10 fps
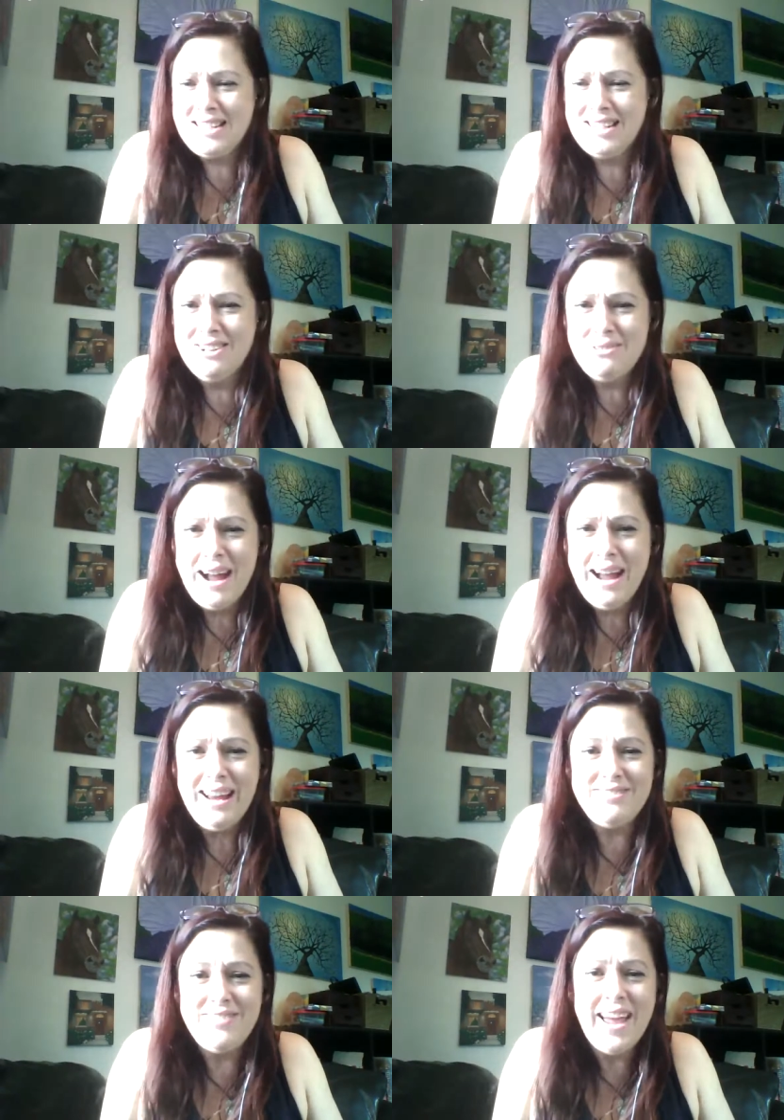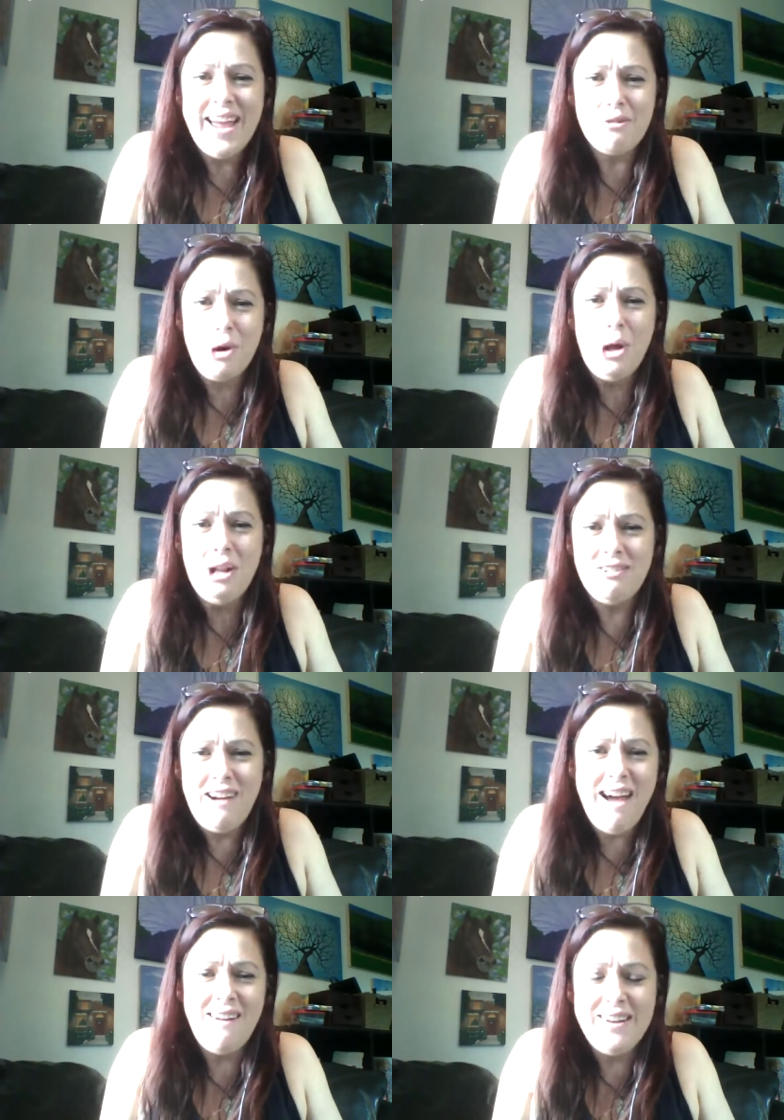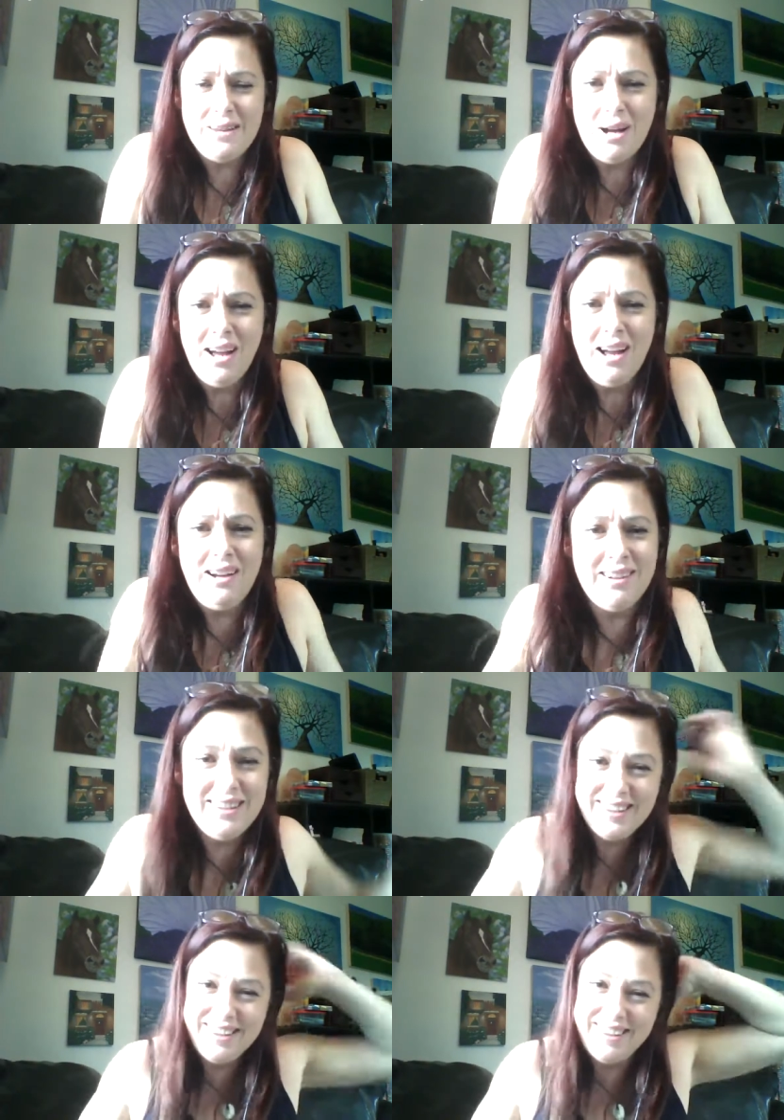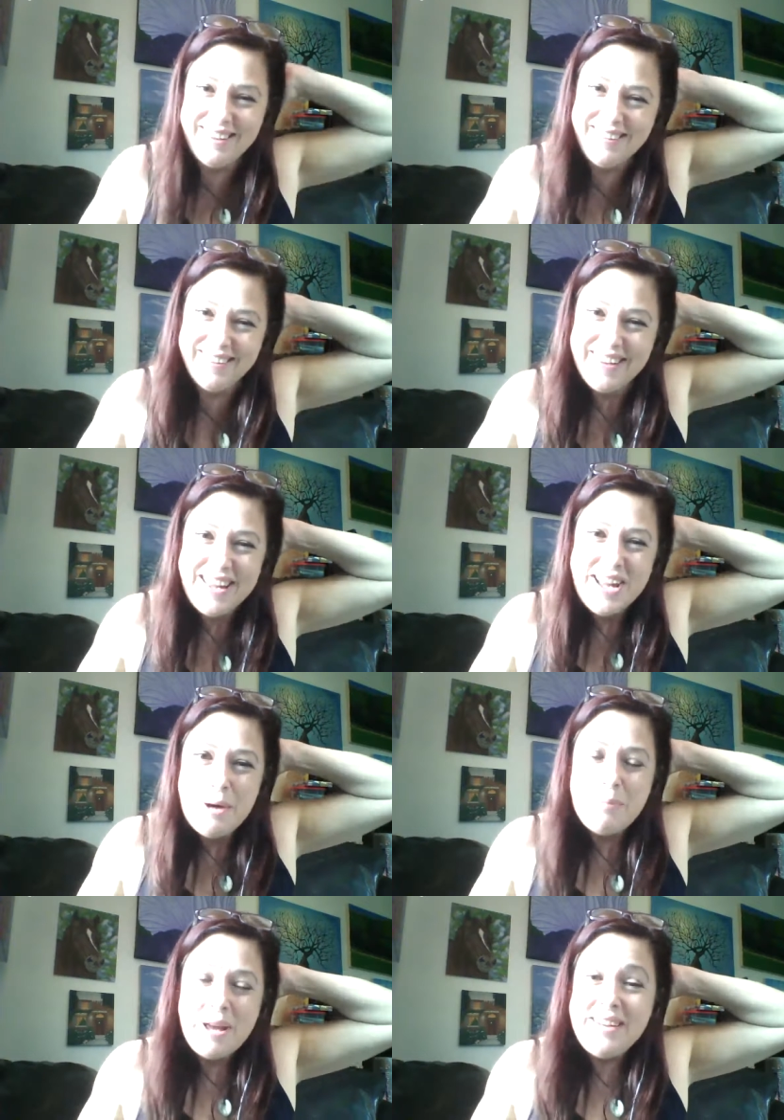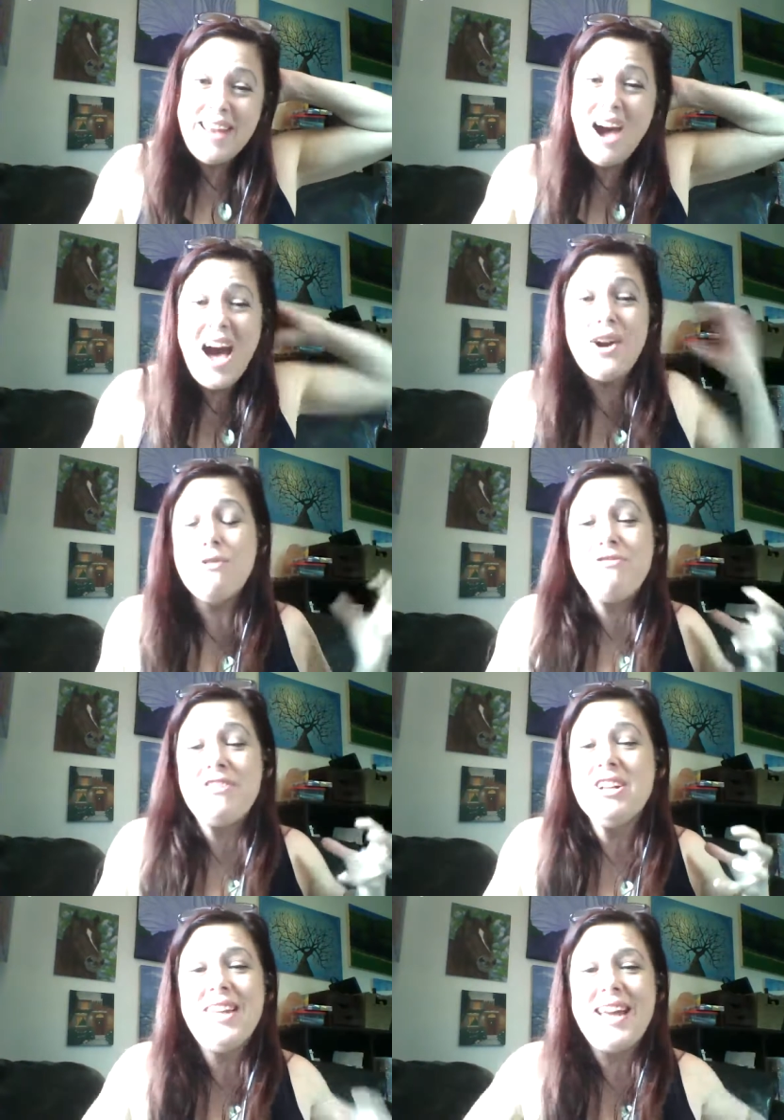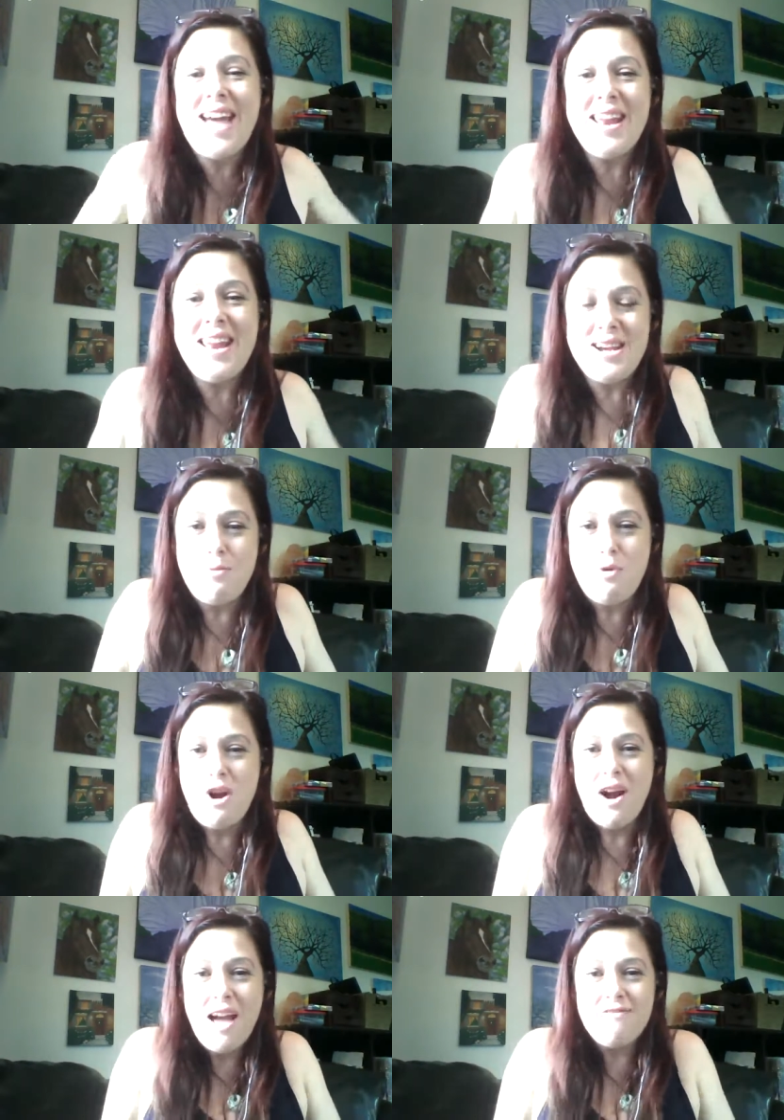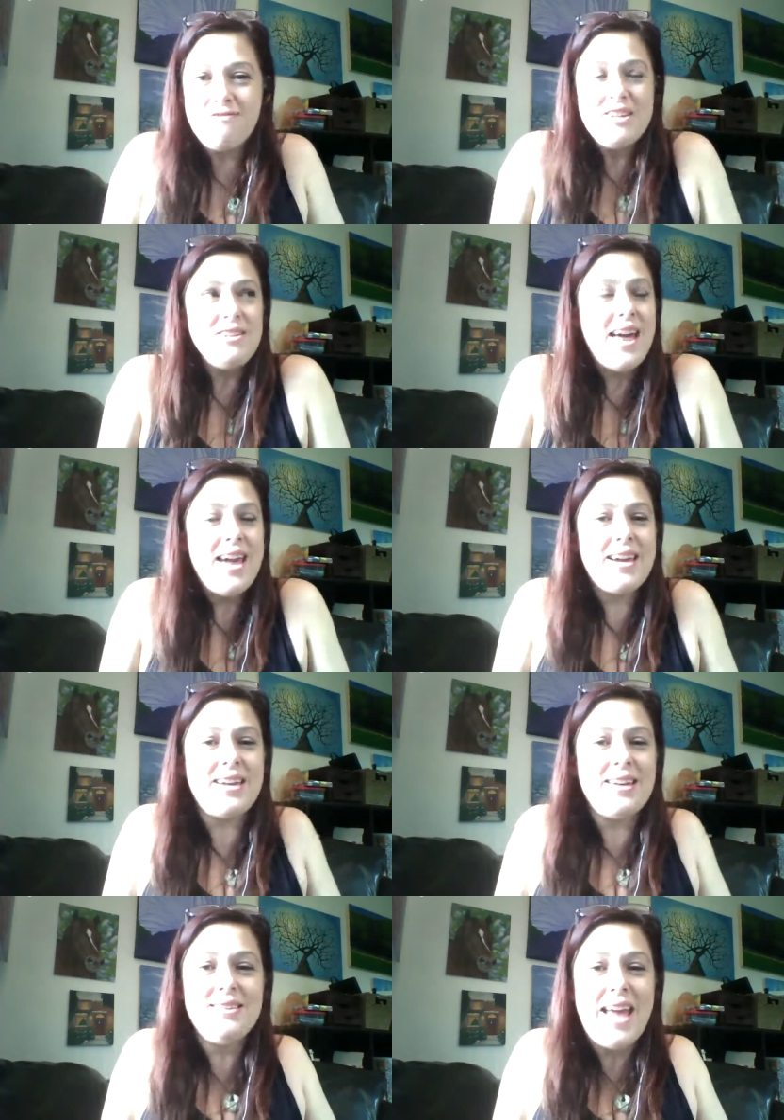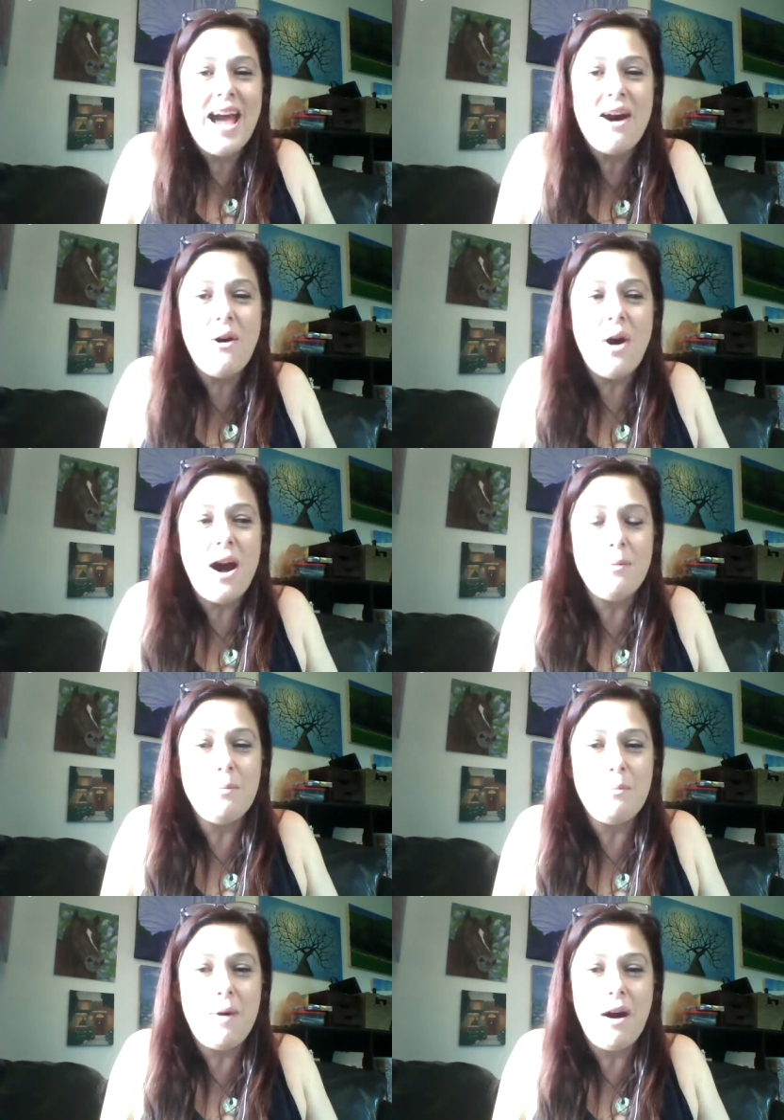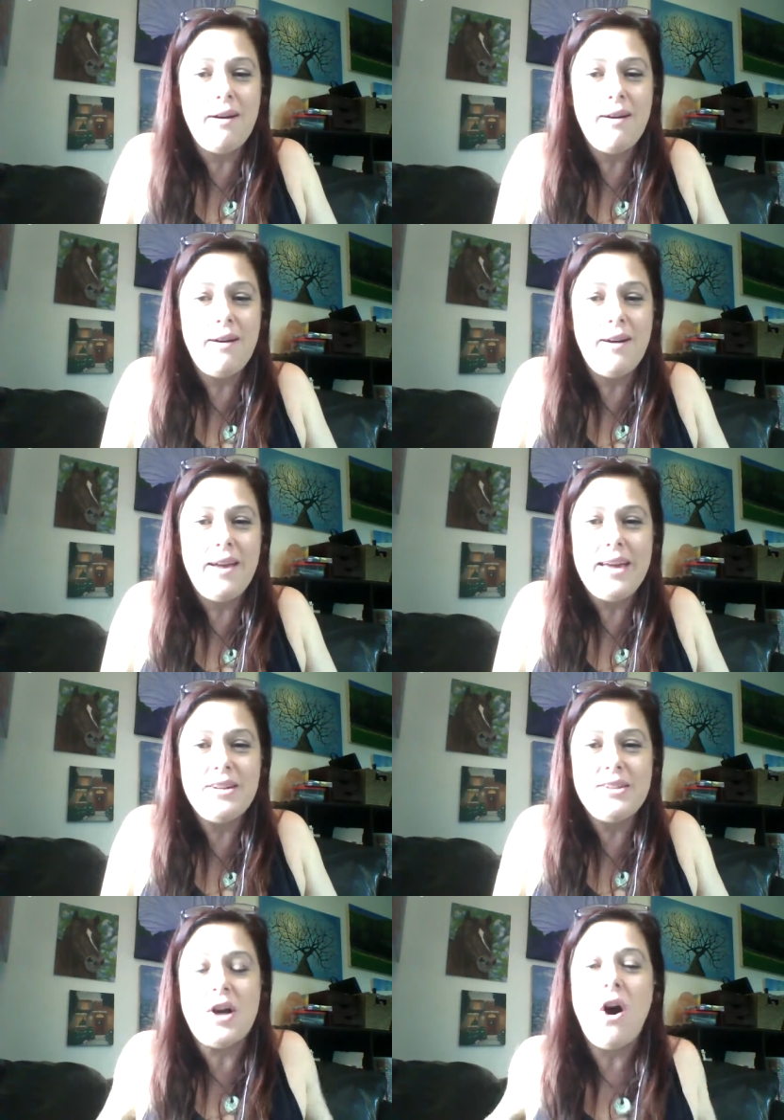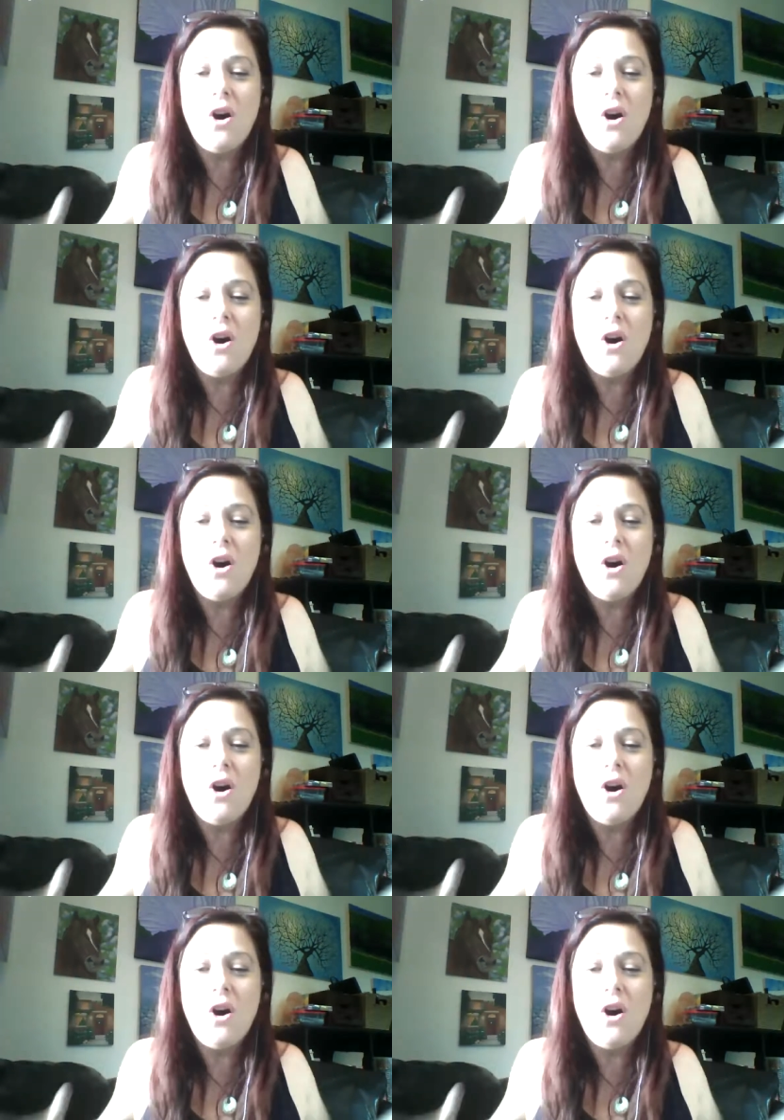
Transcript: you know what? If I got to roll around in the mud, you know. But now I don't feel like that anymore. I feel like now it is all